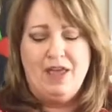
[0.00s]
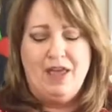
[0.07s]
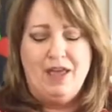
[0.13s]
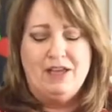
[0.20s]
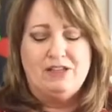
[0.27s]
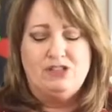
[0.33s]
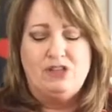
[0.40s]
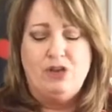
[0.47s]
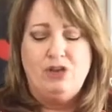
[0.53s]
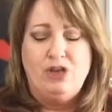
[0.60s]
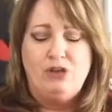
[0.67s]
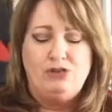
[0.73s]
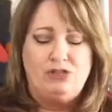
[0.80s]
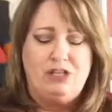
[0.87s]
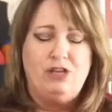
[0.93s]
So
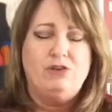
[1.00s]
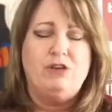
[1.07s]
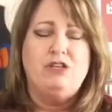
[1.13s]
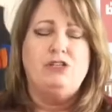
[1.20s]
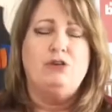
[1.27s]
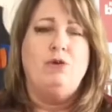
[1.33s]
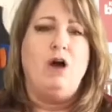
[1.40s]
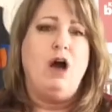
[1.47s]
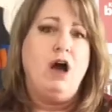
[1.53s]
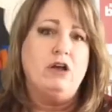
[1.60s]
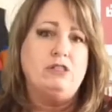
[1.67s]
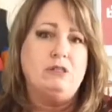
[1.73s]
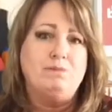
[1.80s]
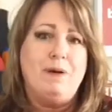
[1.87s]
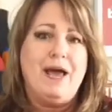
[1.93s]
usually you can do
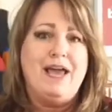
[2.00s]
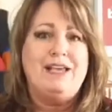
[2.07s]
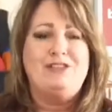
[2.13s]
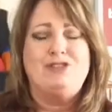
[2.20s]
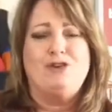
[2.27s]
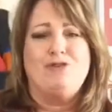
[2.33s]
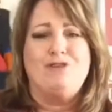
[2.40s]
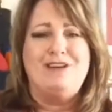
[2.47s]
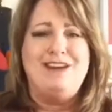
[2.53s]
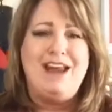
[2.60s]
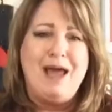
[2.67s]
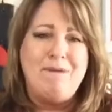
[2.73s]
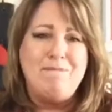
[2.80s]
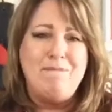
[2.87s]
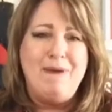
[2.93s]
allspice or
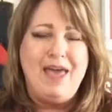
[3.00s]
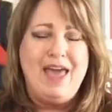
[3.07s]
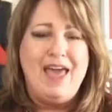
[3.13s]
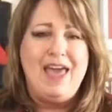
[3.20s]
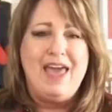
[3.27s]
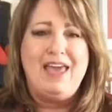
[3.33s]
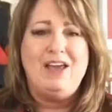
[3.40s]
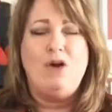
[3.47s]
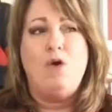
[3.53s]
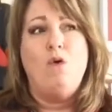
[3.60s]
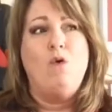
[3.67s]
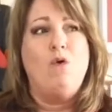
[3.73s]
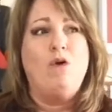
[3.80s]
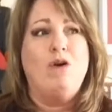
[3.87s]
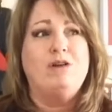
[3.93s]
nutmeg
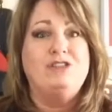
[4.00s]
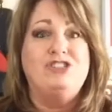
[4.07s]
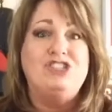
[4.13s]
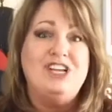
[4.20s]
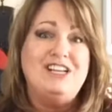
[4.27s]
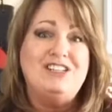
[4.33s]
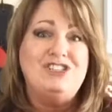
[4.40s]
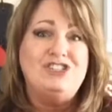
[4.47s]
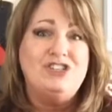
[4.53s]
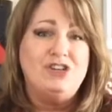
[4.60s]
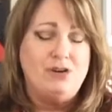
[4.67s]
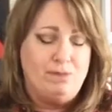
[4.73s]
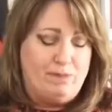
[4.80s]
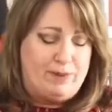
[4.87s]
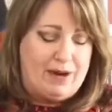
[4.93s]
or
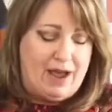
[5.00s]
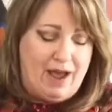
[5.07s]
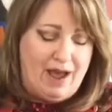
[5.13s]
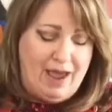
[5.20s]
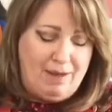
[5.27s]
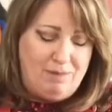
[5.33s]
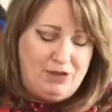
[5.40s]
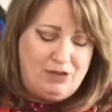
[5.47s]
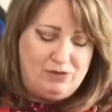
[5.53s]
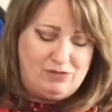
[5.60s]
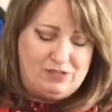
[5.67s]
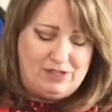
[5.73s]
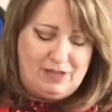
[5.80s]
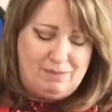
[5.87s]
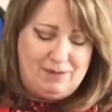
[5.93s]
ginger, but I'm
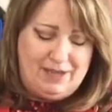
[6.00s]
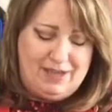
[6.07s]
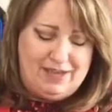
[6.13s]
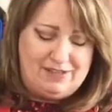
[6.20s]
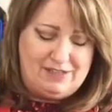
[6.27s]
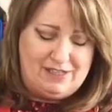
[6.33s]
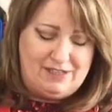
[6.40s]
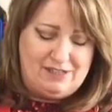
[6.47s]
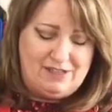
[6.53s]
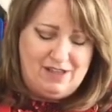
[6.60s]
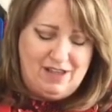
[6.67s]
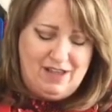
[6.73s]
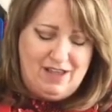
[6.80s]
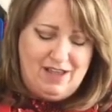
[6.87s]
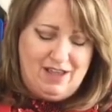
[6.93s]
using, because it's
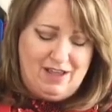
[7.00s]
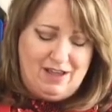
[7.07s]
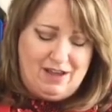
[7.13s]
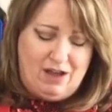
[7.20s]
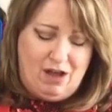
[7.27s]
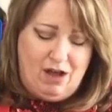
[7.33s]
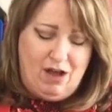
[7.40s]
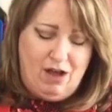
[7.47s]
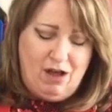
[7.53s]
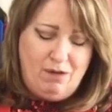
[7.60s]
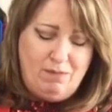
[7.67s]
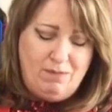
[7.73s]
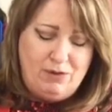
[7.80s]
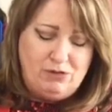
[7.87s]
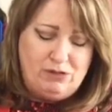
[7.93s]

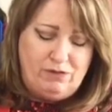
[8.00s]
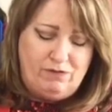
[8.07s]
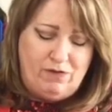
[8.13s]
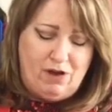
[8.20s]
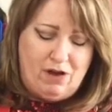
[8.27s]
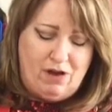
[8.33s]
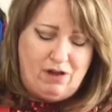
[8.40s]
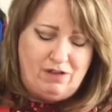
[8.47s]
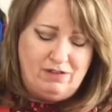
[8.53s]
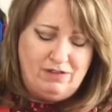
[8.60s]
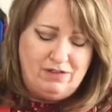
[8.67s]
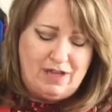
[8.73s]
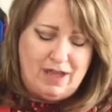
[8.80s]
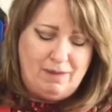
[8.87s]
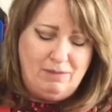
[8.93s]
almost fall,
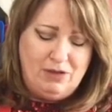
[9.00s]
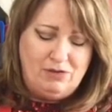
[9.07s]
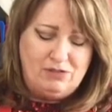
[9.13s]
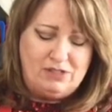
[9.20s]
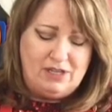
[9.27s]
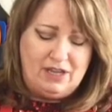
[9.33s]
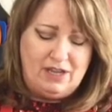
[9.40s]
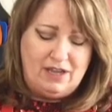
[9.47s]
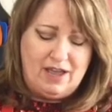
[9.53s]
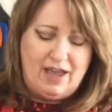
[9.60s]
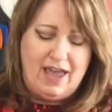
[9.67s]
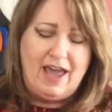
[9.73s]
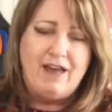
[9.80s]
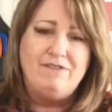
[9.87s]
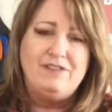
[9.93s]
I'm using a
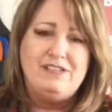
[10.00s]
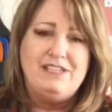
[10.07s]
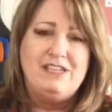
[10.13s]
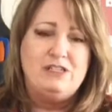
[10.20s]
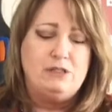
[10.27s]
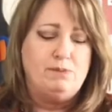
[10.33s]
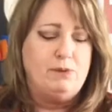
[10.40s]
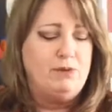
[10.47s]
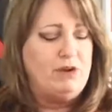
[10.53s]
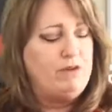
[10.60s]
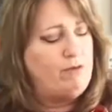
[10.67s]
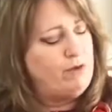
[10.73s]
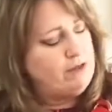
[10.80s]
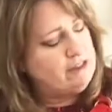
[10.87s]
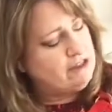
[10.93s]
half a teaspoon of
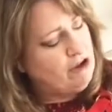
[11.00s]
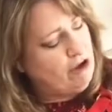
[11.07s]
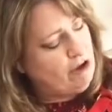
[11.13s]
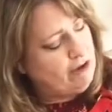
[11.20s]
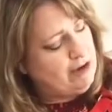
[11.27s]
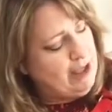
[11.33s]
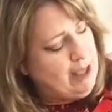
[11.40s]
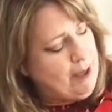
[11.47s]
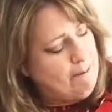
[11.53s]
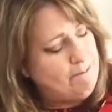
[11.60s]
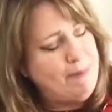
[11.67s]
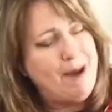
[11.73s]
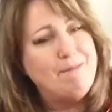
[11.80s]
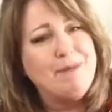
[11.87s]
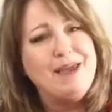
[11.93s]
what's called
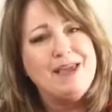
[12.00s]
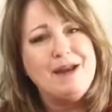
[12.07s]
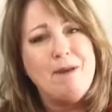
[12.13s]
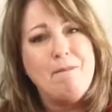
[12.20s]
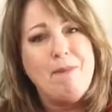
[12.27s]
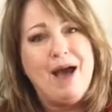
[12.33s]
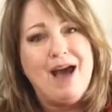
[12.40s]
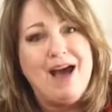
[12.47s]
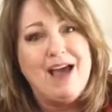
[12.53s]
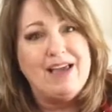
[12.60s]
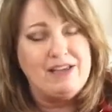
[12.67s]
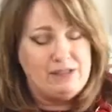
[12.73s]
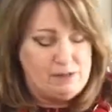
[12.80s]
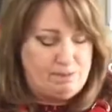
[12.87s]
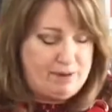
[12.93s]
pumpkin pie
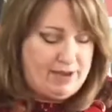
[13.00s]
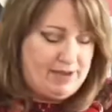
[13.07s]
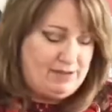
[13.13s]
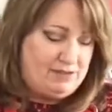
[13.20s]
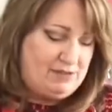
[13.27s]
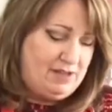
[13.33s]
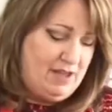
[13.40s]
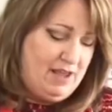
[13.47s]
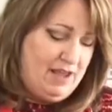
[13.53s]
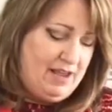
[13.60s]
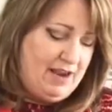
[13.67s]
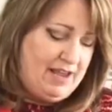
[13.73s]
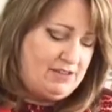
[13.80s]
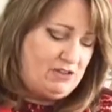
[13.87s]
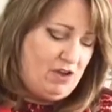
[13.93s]
spice. It
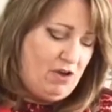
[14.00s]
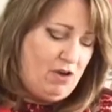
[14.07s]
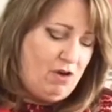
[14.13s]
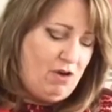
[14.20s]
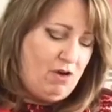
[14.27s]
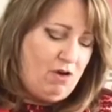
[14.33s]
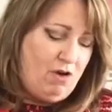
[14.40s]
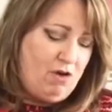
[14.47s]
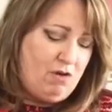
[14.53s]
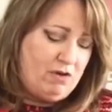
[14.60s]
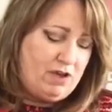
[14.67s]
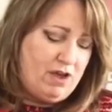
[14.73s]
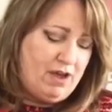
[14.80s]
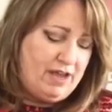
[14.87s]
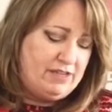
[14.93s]
has all
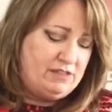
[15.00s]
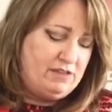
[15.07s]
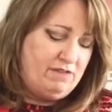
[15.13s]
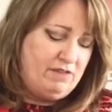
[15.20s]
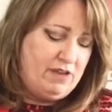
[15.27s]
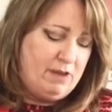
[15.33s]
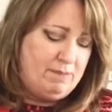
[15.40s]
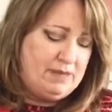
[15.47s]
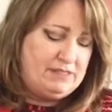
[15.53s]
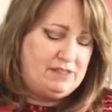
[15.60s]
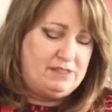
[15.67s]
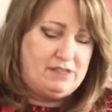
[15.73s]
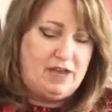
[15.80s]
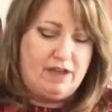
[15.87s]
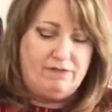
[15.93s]
kinds of yummy
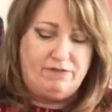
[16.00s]
stuff.